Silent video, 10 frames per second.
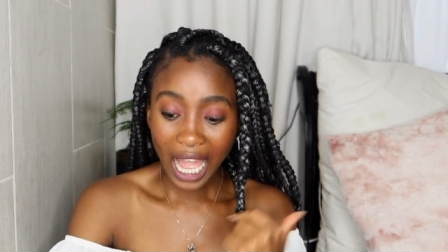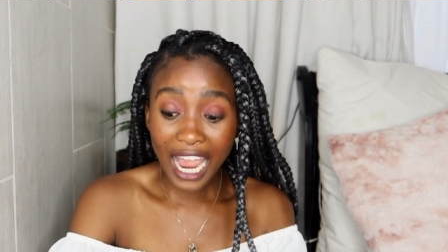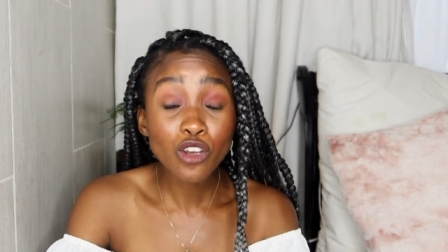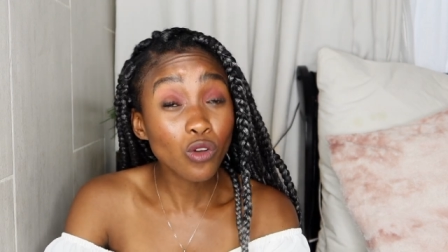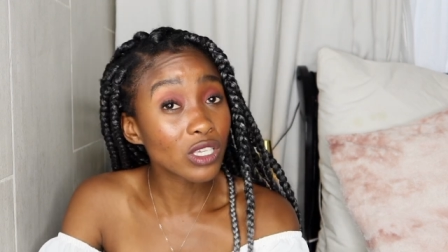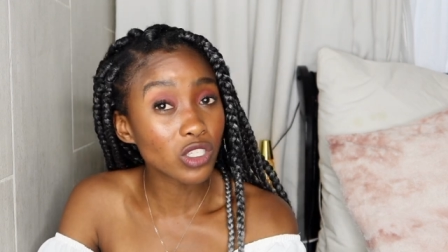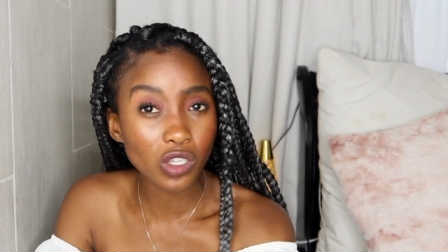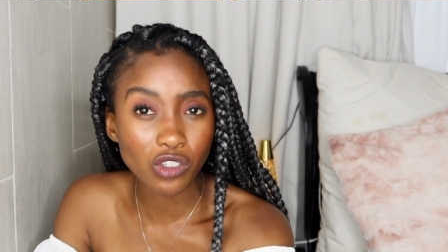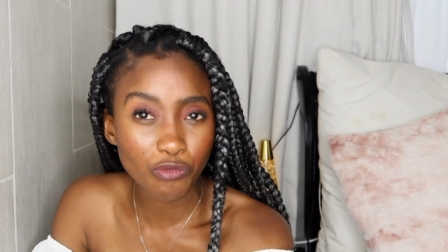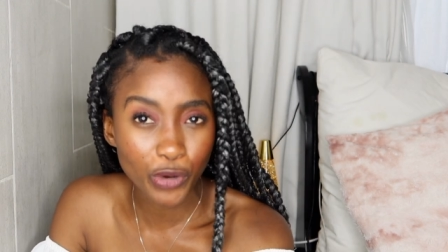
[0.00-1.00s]
I know there's
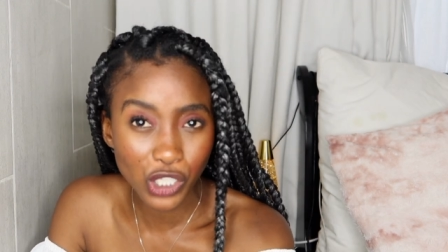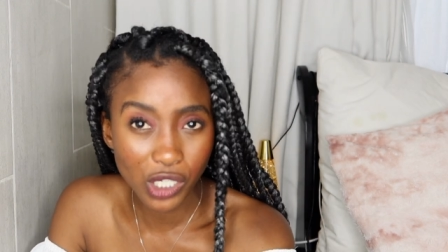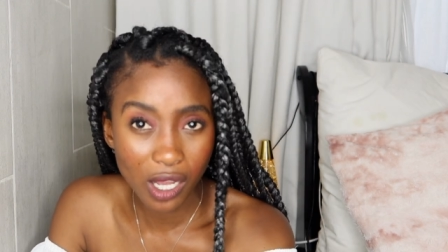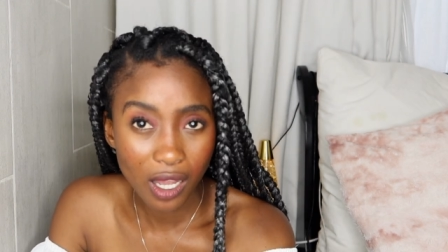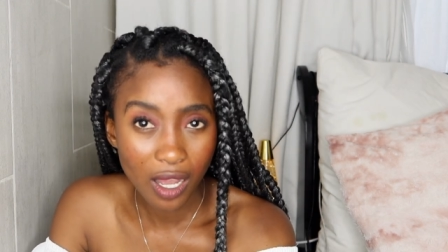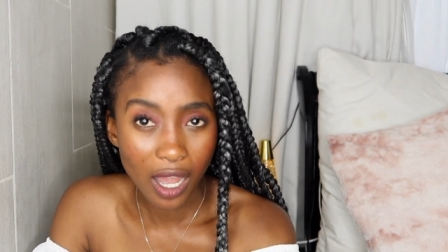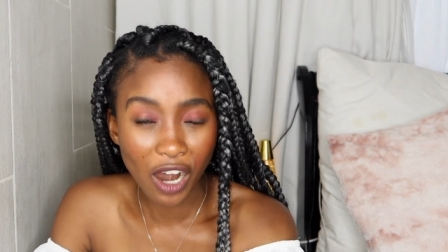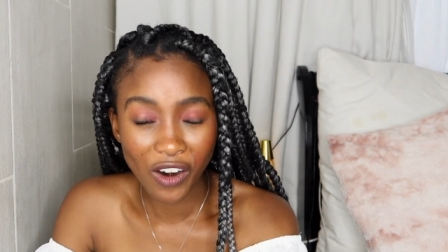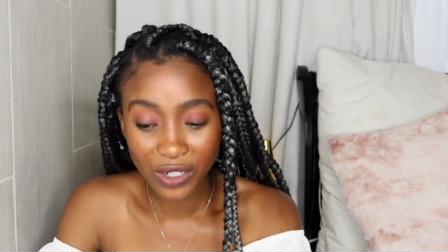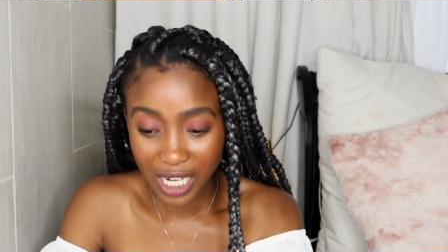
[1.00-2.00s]
lots of pressure
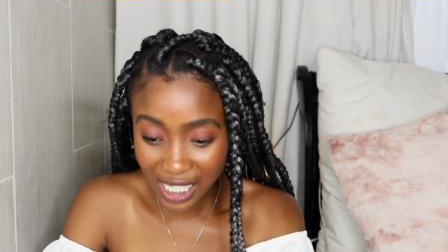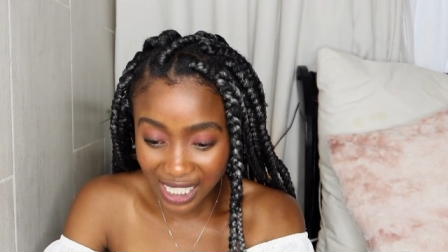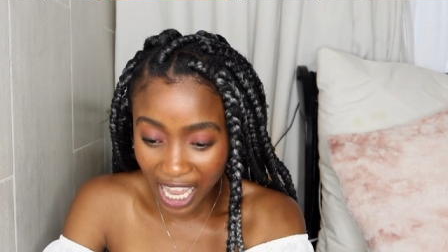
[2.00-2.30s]
around us.